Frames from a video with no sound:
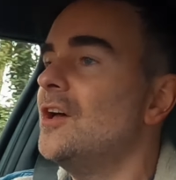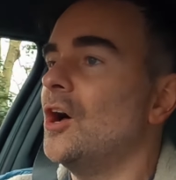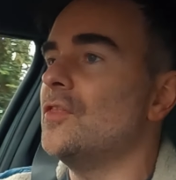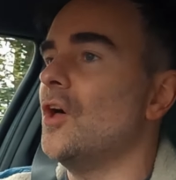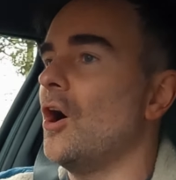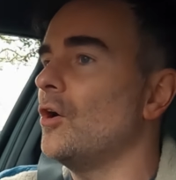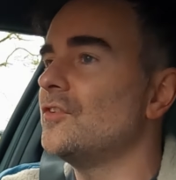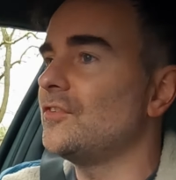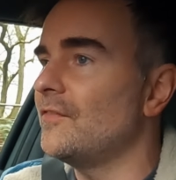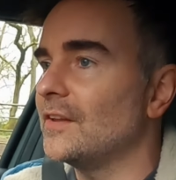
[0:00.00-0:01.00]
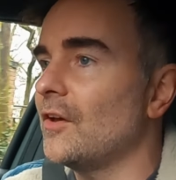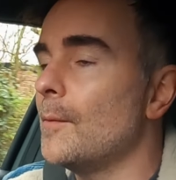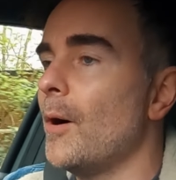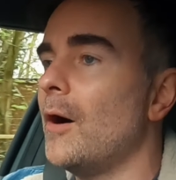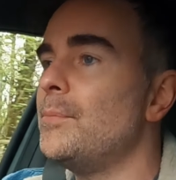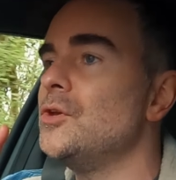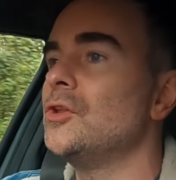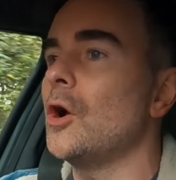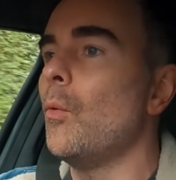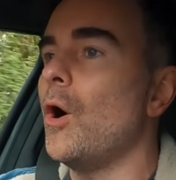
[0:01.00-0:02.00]
and the Honda Civic Type R, but you
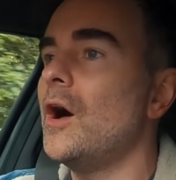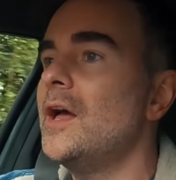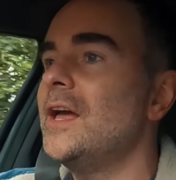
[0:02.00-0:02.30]
know what?